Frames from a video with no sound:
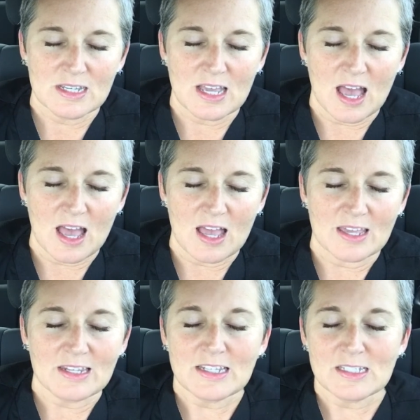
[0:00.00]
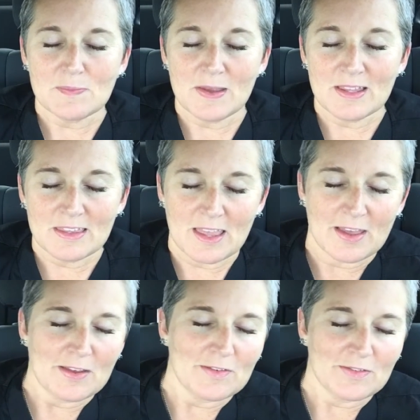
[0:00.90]
God is but
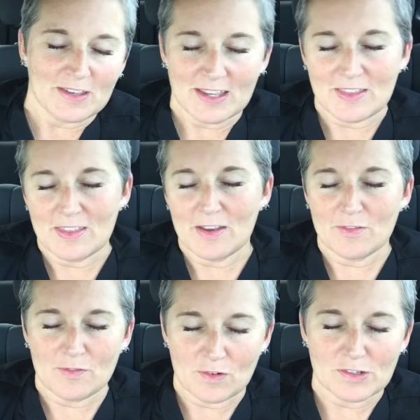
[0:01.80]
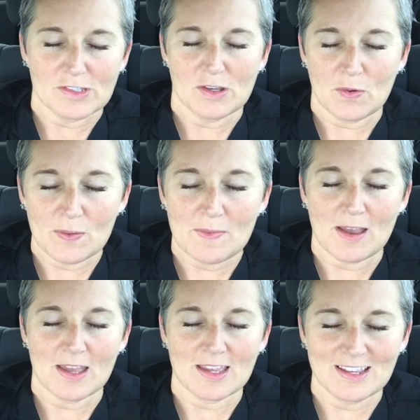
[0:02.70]
love, and therefore so am
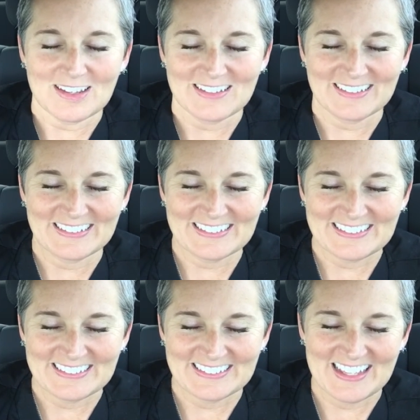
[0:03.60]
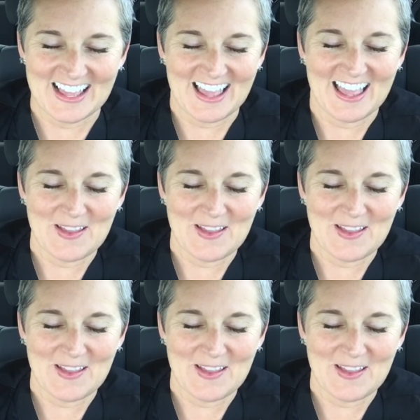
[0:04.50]
I.